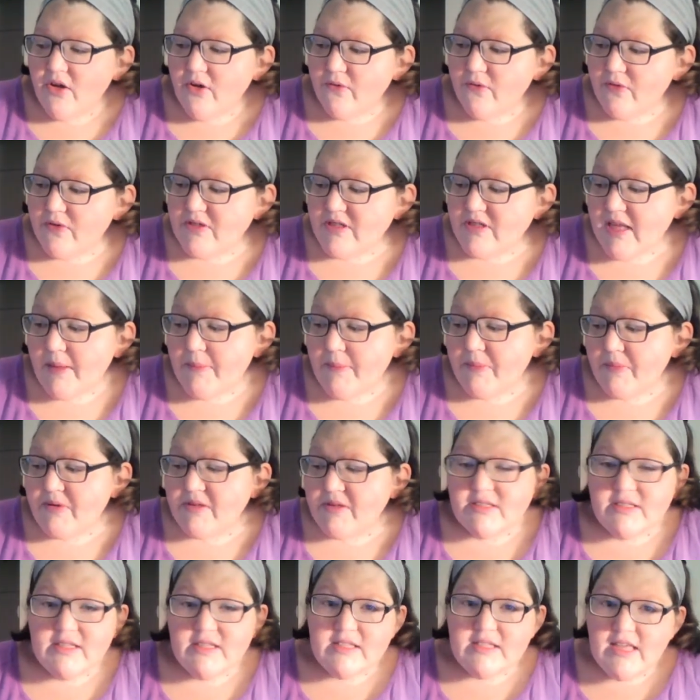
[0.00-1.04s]
for
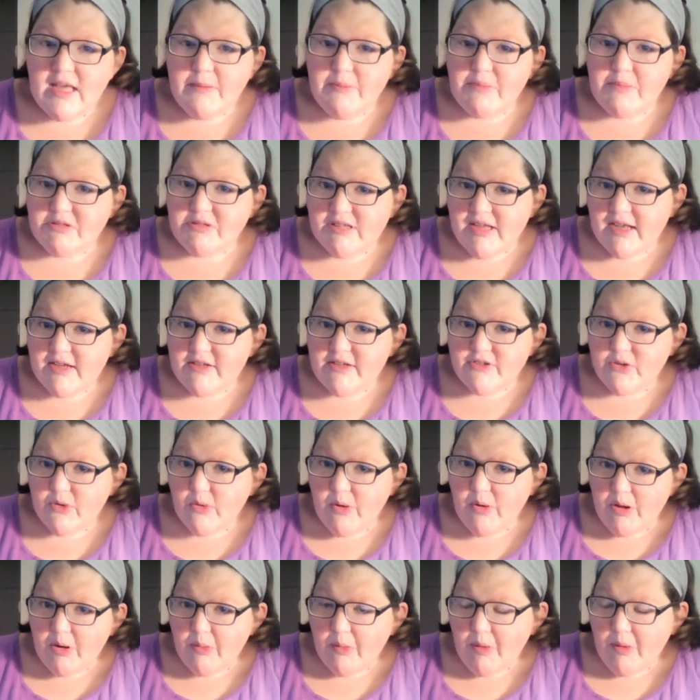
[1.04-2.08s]
samples, and the samples last
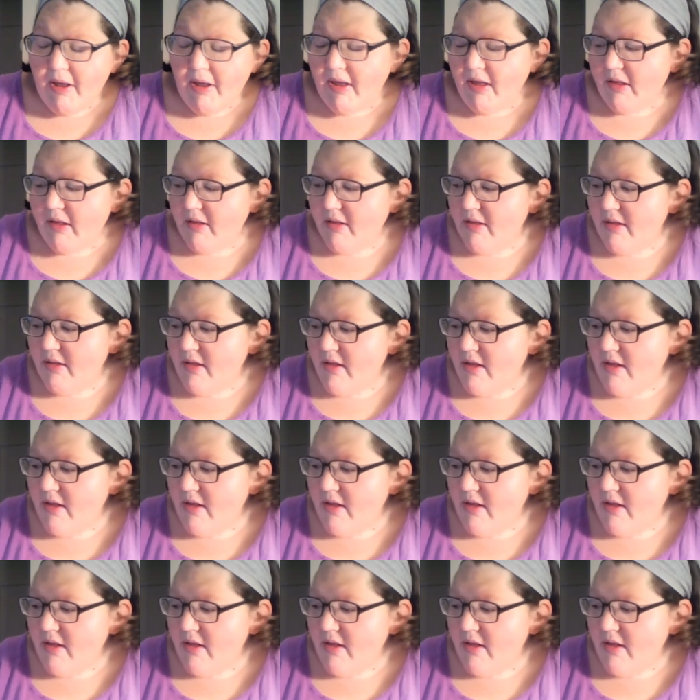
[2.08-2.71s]
quite a while.